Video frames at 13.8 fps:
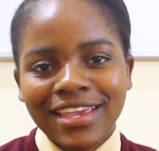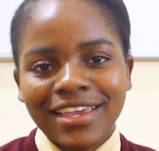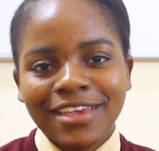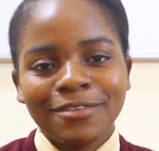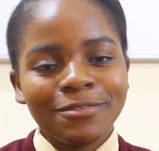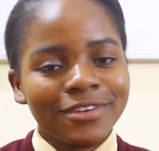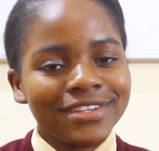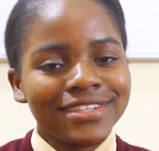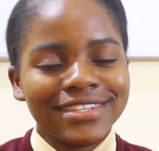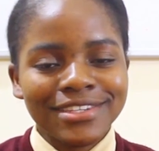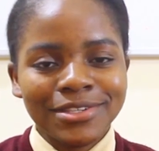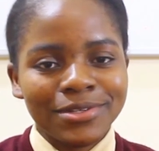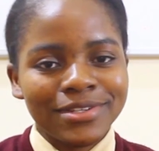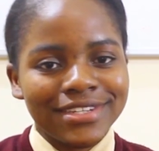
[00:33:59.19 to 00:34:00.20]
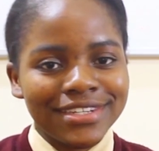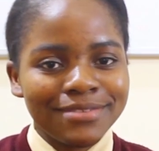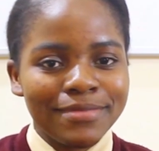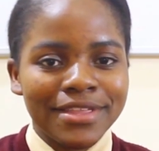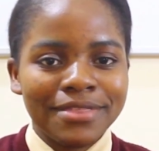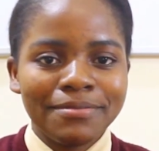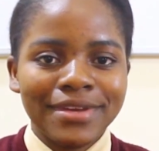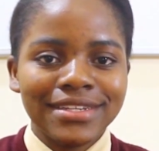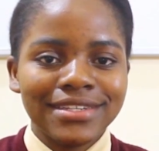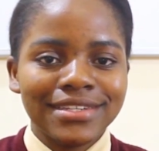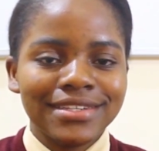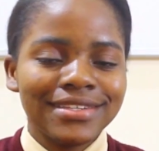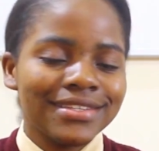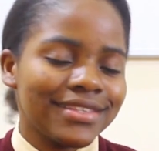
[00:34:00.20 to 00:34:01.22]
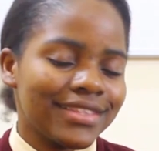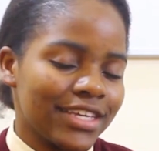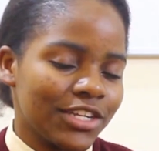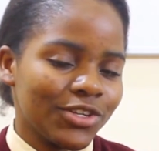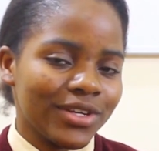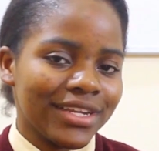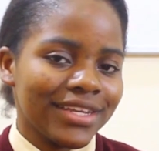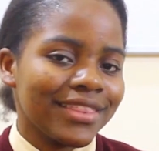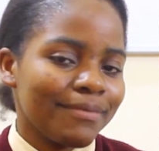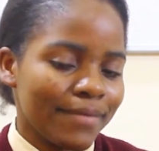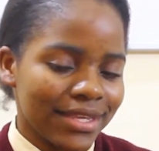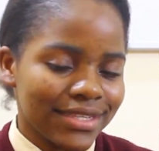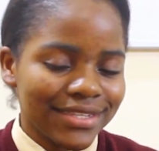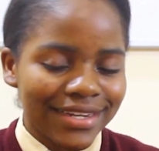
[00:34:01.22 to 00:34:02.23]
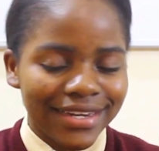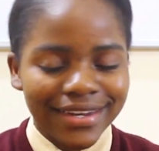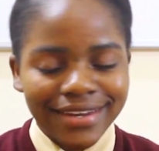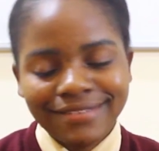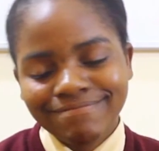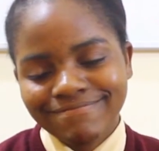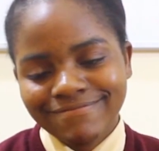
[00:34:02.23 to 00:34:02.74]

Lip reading: If you're a 6 student in mathematics, then you need the Maths Clinic.